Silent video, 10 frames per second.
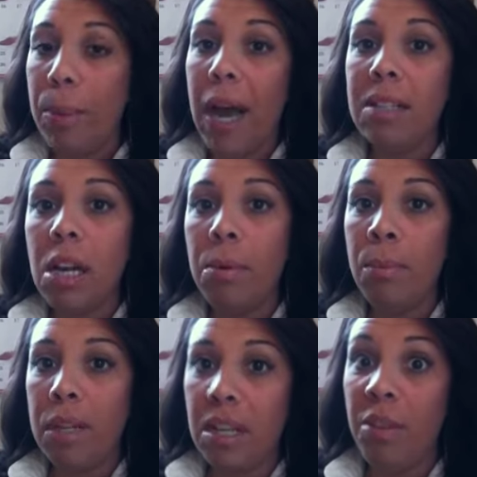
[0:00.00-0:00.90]
the past couple of
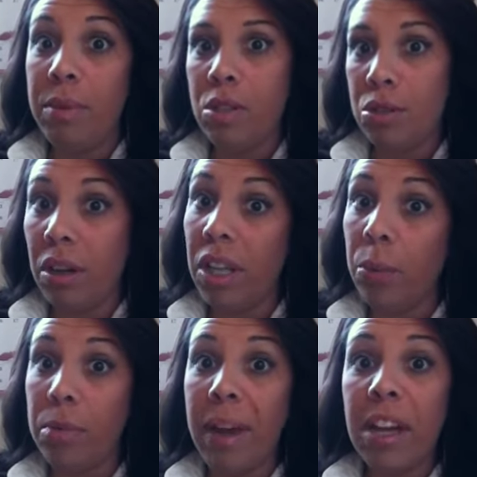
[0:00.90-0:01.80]
months, I have been
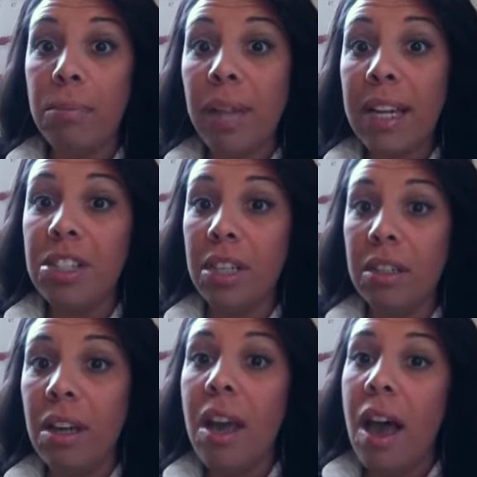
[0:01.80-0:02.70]
struggling with my
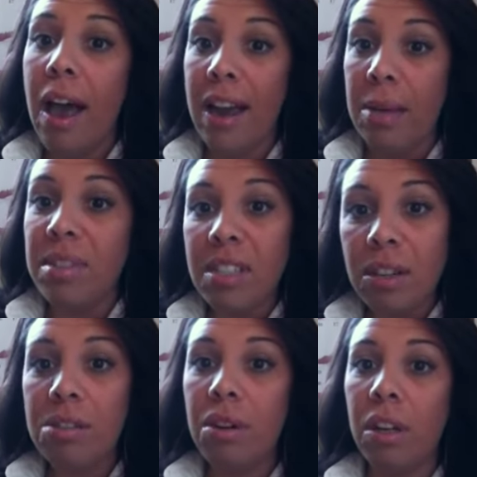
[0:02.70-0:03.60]
complexion, and I'm
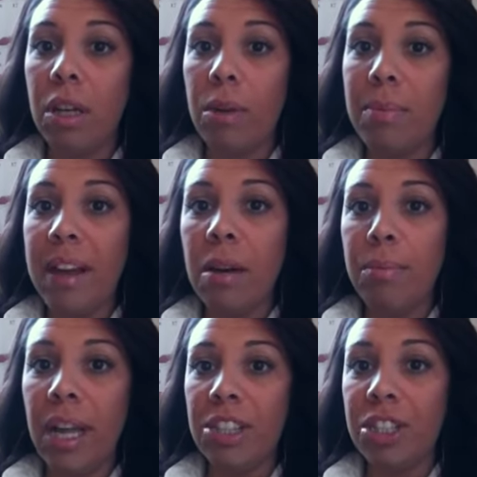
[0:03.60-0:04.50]
still struggling with my
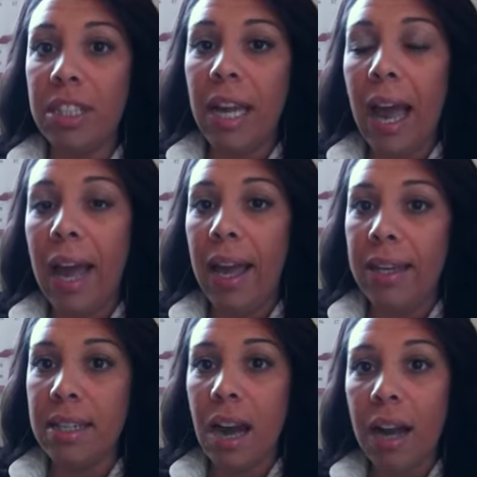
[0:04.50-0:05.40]
complexion.
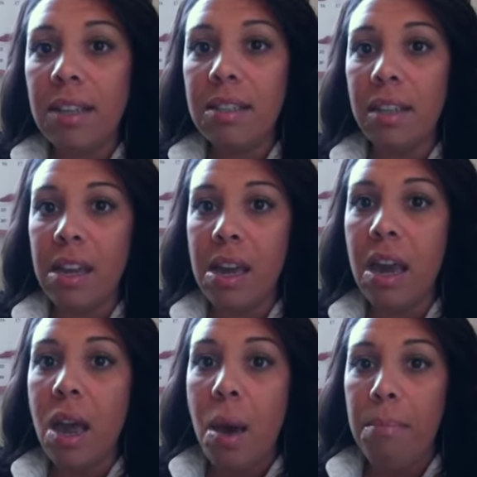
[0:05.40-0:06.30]
And
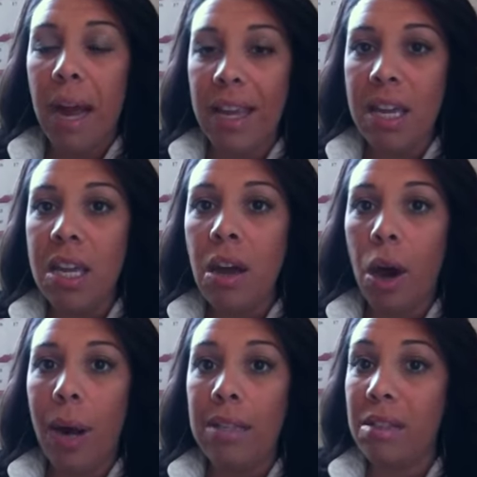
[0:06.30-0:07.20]
honestly, my
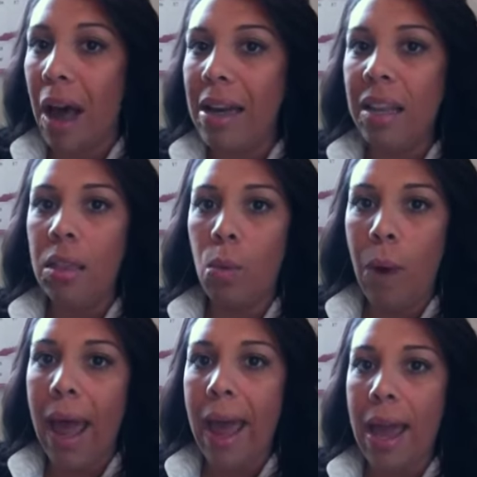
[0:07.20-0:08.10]
ego has gotten in the
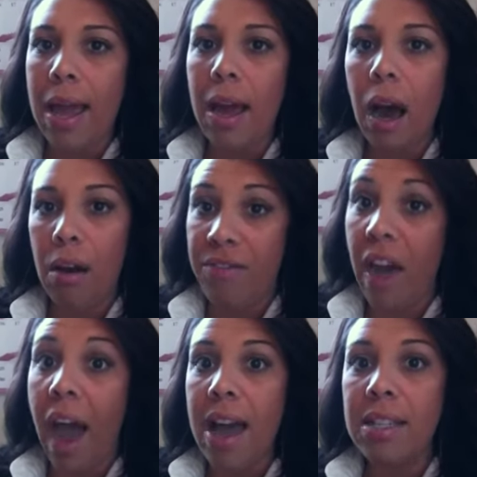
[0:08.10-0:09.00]
way of
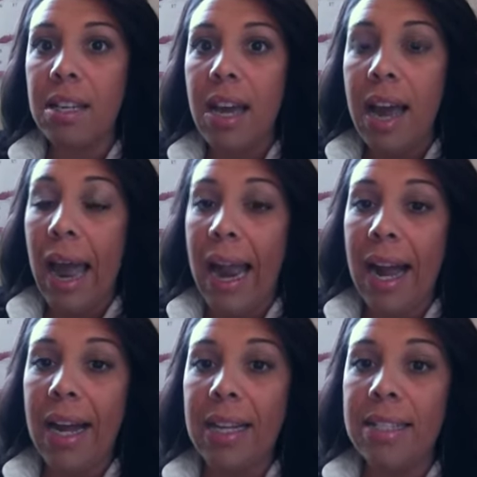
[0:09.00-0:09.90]
that.
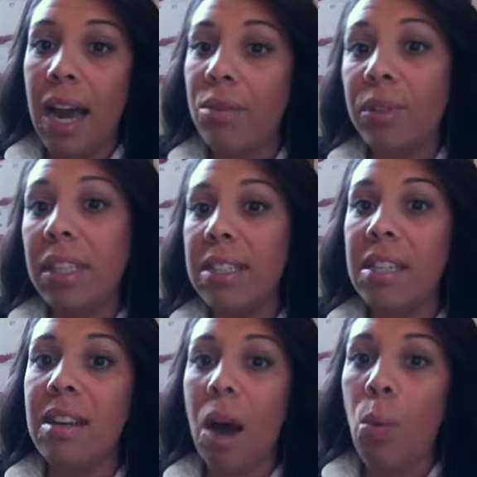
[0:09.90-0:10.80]
And I really
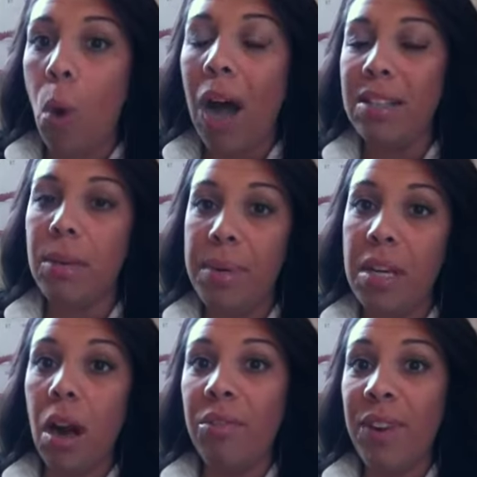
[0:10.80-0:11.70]
did not want to
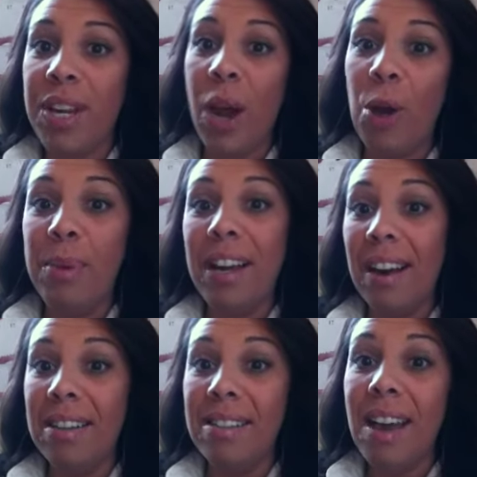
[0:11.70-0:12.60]
be on video
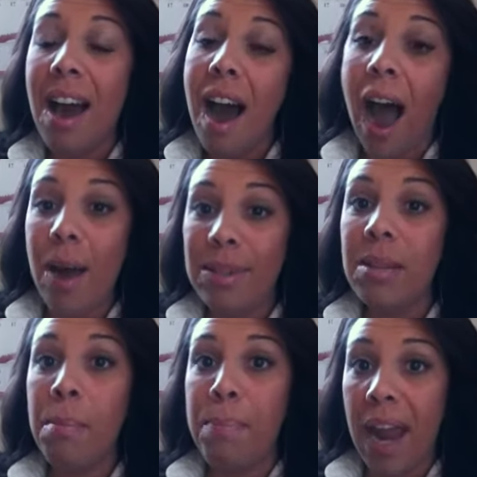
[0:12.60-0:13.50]
because I was
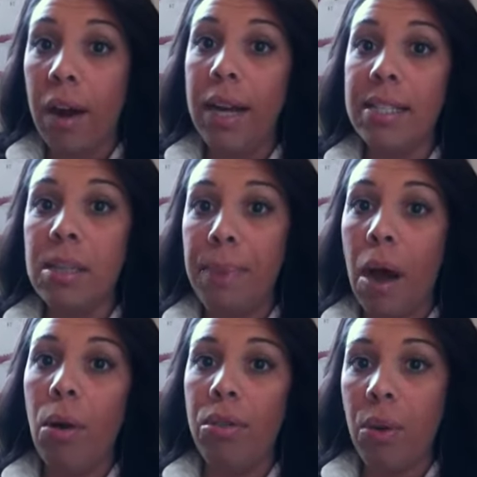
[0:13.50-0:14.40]
embarrassed
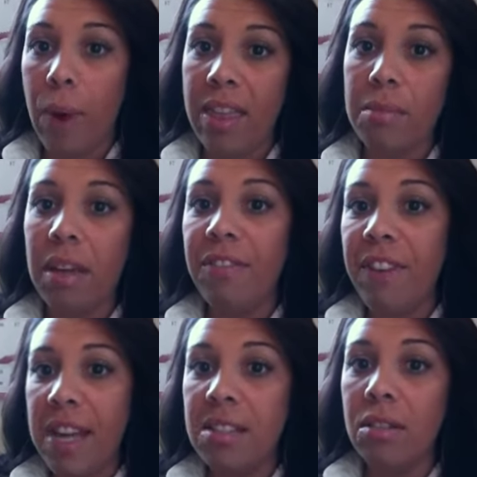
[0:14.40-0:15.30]
about the way that my
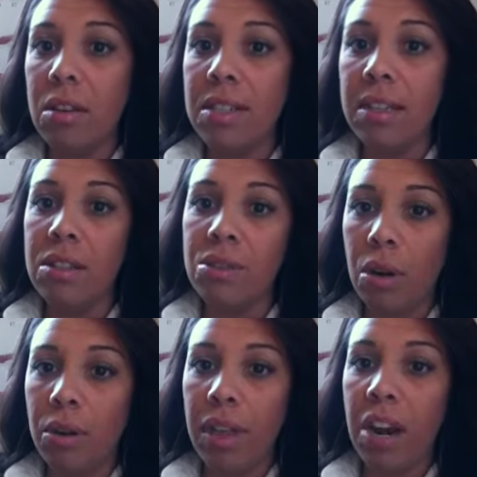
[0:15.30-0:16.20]
face looked and the
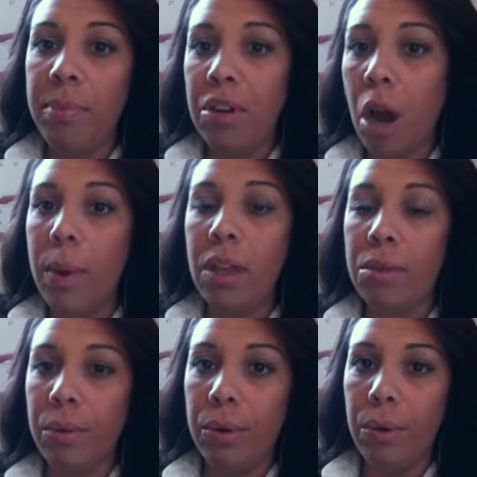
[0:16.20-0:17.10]
struggle that I've been going
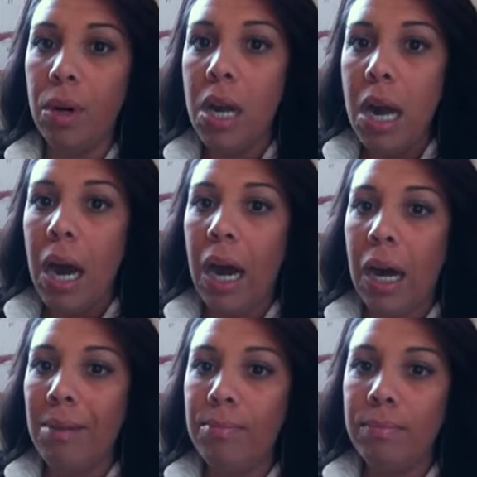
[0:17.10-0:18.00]
through.
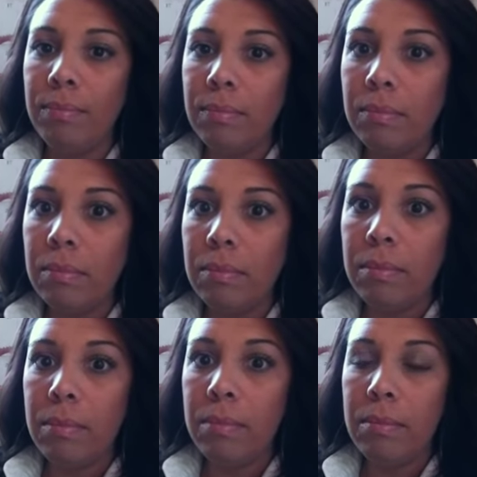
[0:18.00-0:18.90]

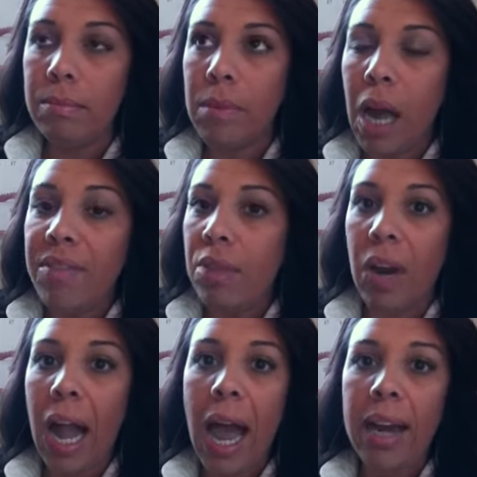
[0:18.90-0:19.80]
I've never
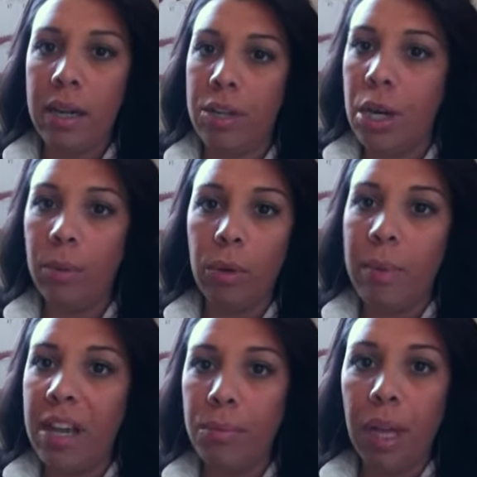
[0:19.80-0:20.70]
had any trouble with
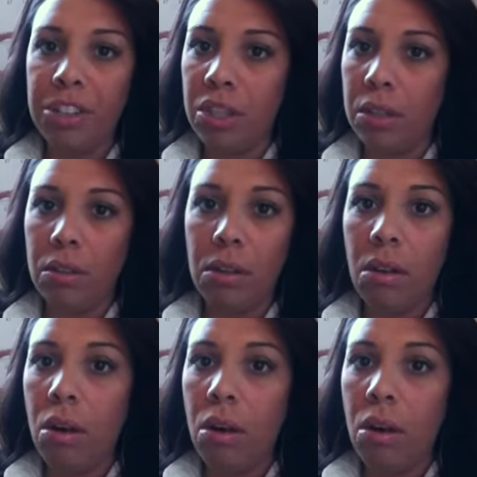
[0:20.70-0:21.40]
my complexion